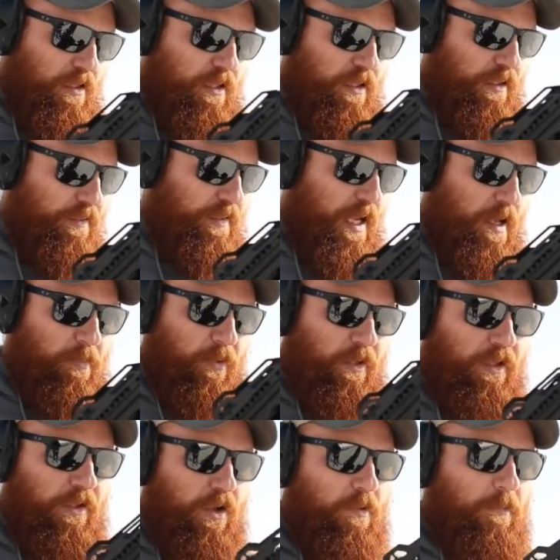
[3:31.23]
in this
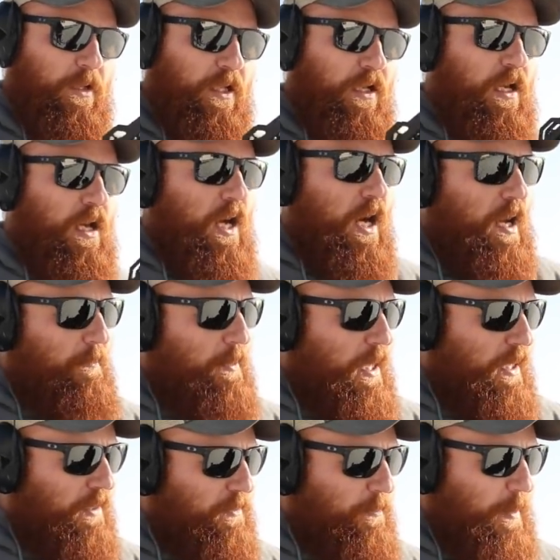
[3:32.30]
Hi-Point carbine. I'm
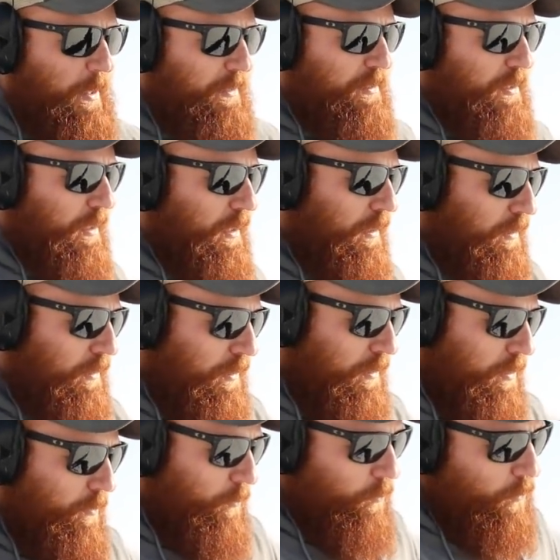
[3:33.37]
not expecting
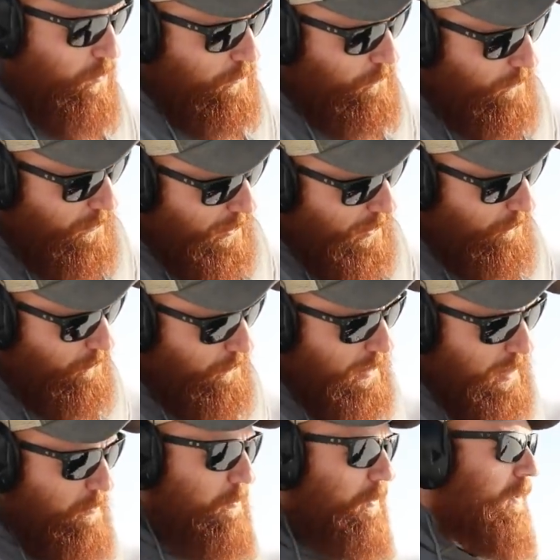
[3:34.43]
world-renowned
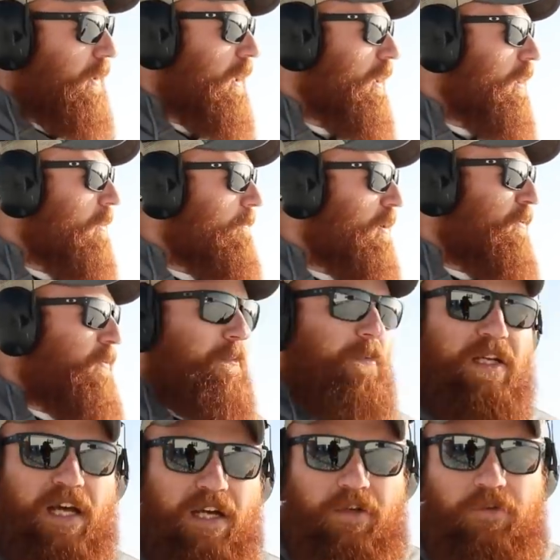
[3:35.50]
reliability, but it would
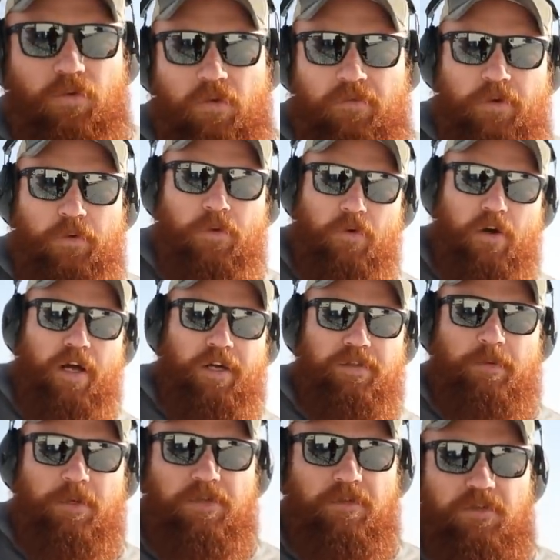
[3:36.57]
be kind of cool if it would run,
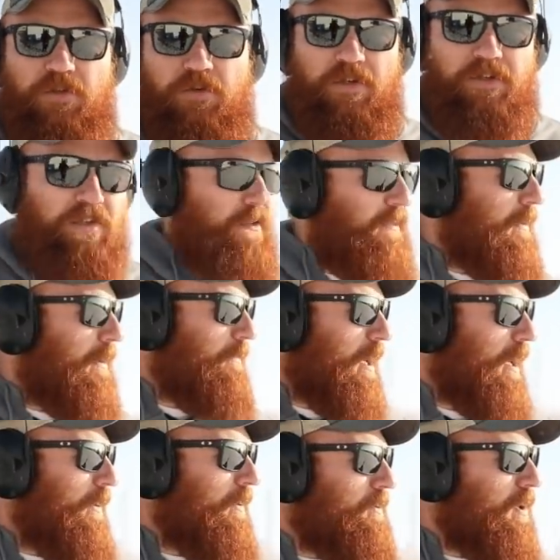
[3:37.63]
especially for
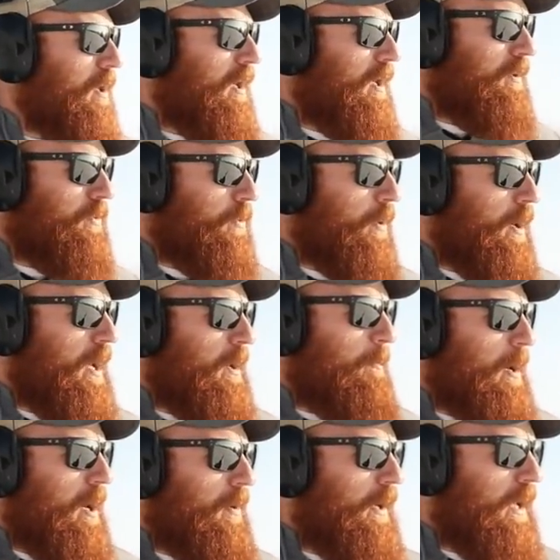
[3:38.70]
$275. So we're at
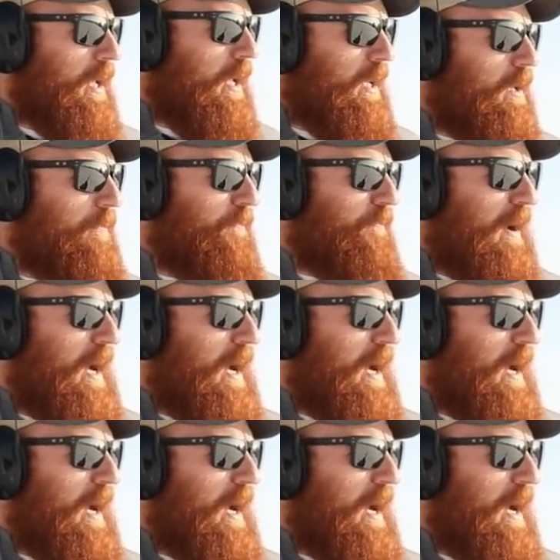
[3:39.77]
about 80